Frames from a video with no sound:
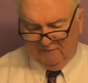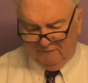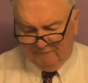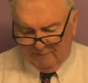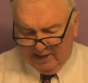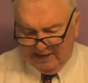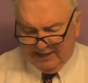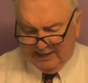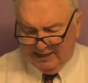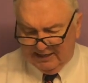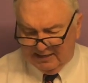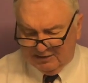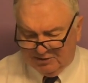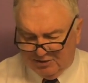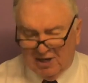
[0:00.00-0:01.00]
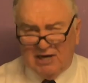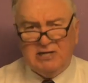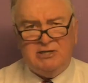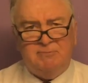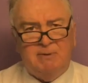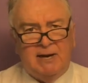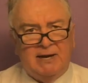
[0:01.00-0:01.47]
of making a
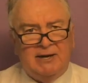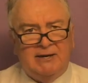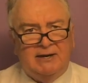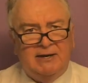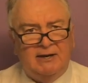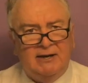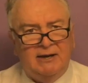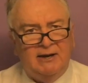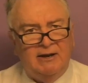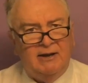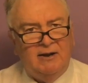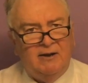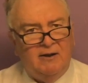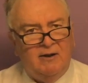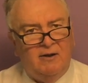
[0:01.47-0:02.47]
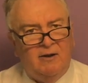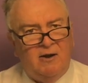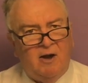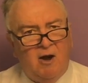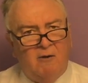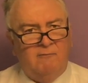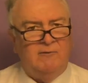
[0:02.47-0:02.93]
judgment
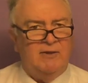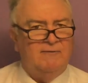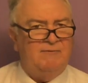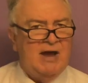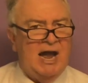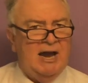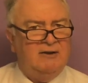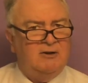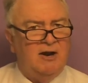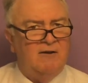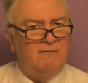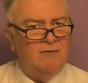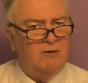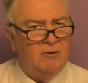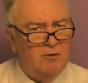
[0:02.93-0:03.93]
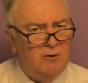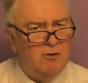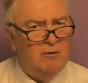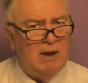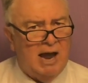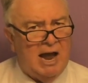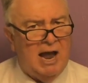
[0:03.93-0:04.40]
over the fact of
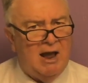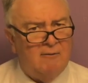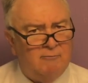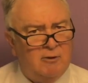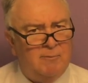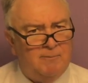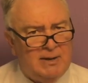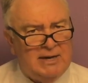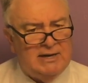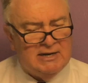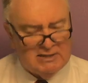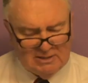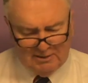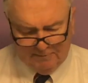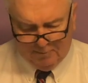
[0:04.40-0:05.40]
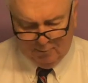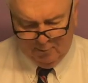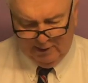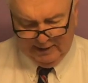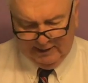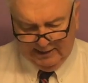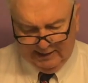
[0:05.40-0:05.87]
who I will be
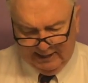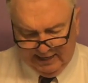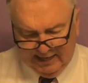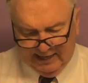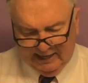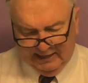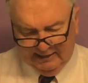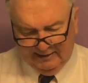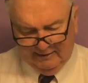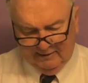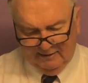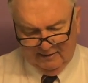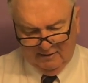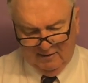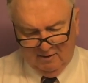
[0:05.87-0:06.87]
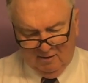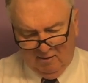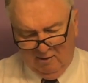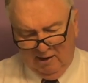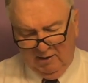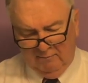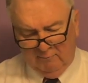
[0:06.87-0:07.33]
disappointed in.
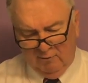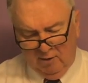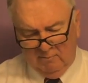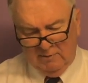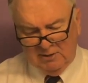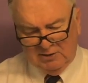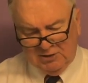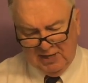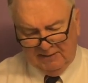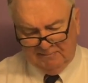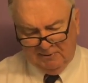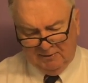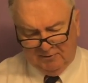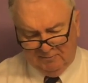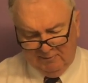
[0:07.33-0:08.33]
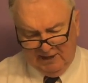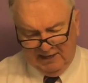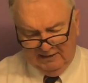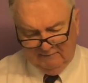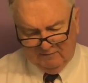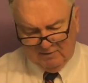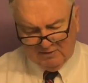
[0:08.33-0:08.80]
Or in Romans chapter
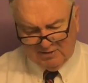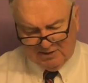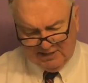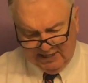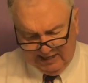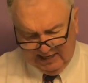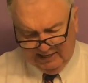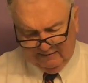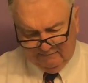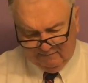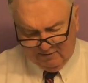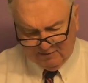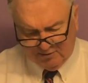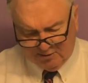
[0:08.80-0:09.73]
3, verse 10, verse